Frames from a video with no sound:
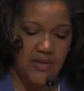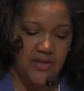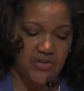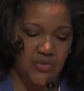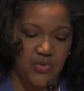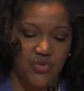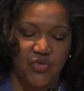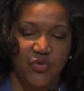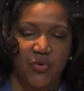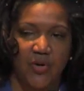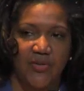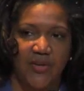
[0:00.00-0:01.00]
is to
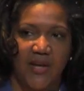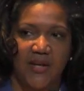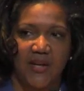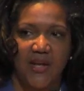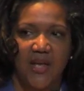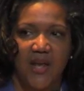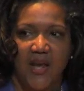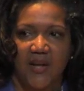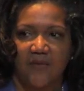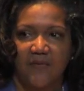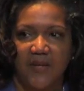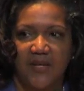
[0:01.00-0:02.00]
ensure that an
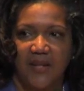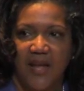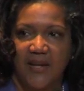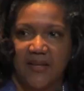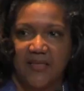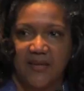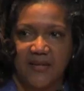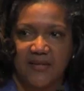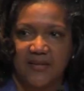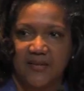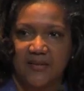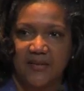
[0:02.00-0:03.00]
event like
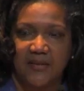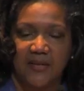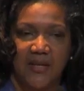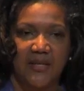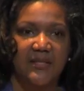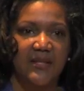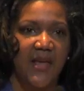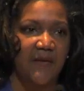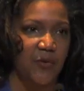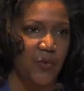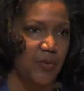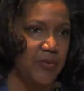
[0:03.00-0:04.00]
this is
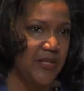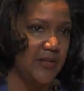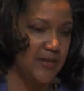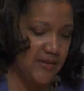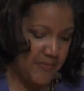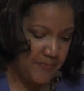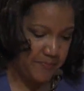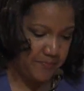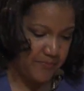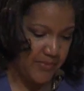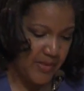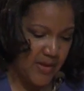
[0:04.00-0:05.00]
never repeated.
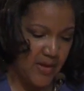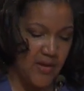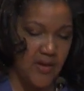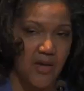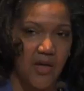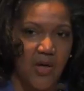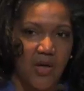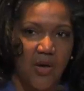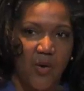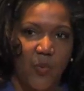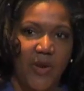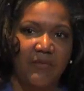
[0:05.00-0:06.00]

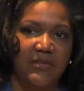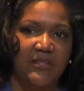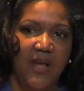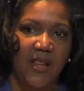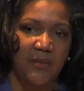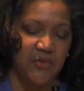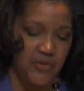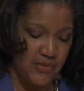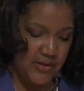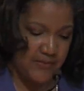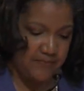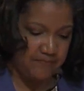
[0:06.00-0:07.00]
We have a solemn
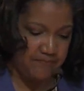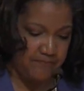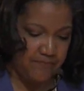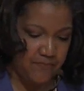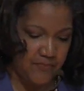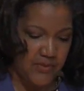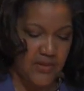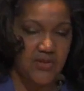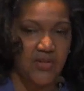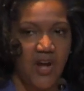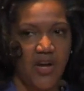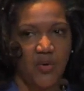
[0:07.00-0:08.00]
duty
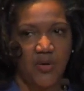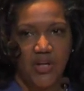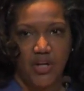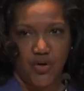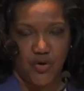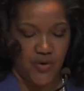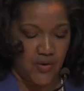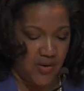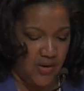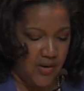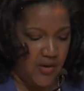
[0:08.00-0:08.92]
to not only learn